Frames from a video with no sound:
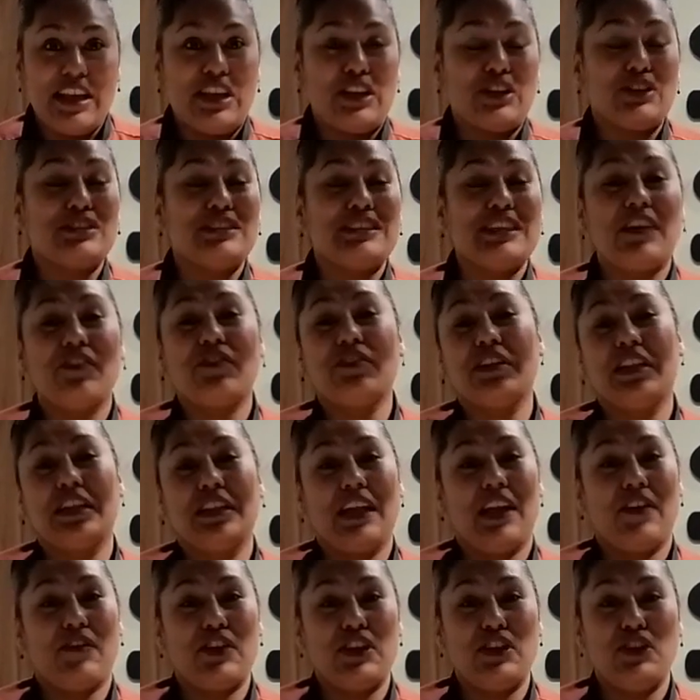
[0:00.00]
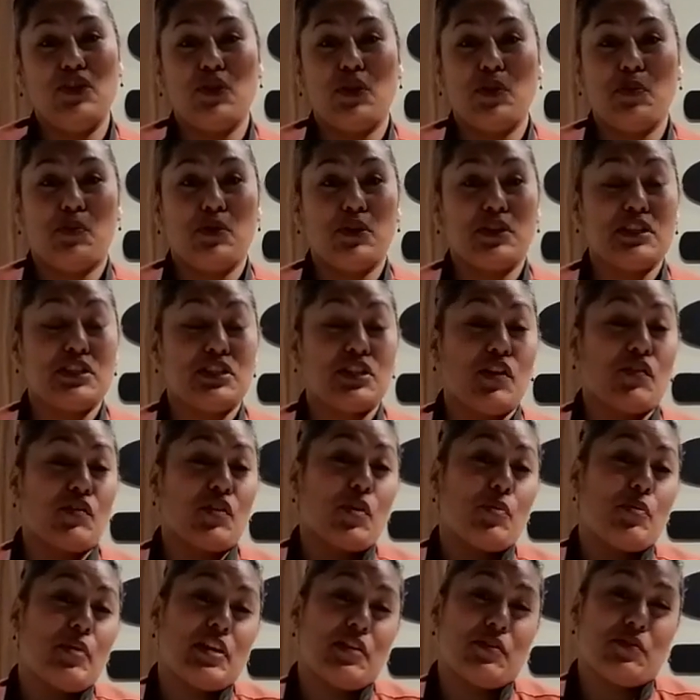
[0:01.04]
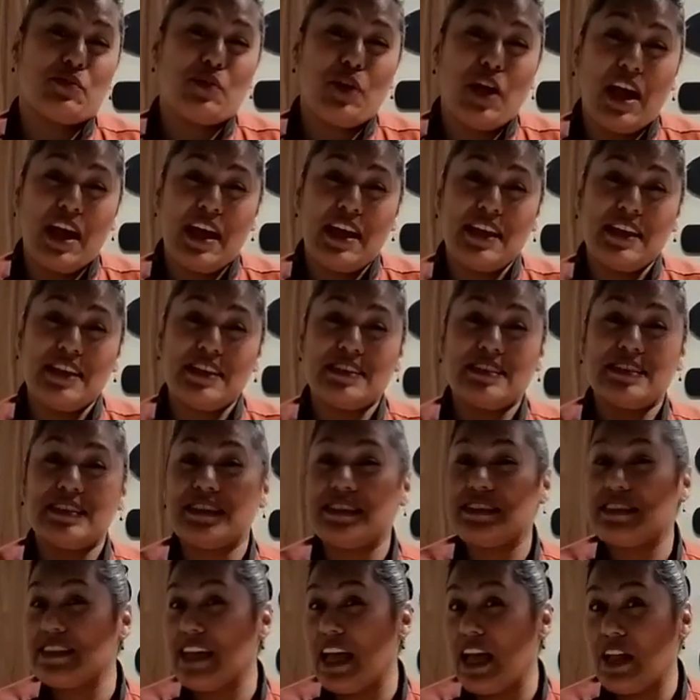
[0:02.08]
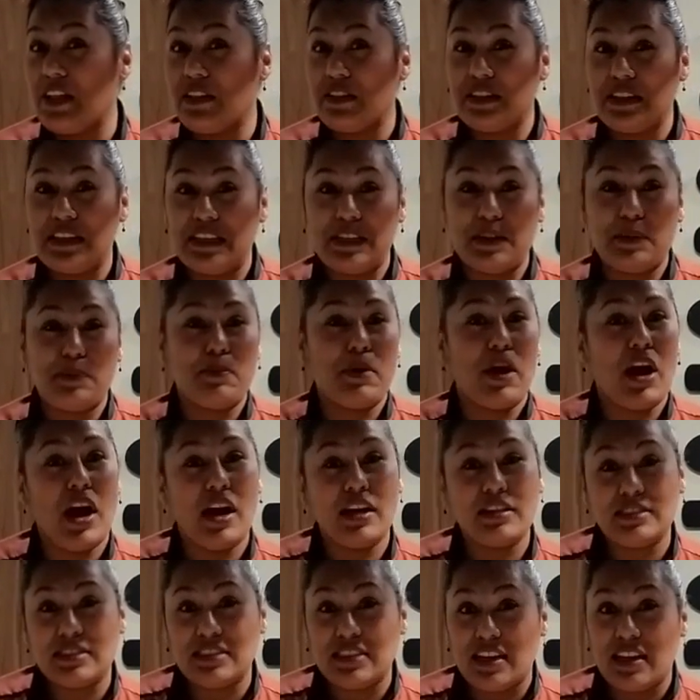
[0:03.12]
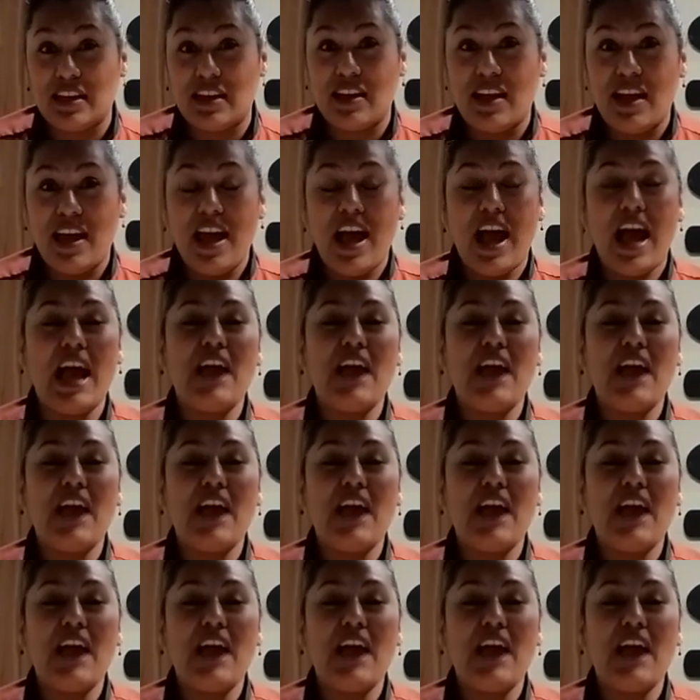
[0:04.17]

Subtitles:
You'll definitely love it. You can put this over a bed of rice, salad, pasta.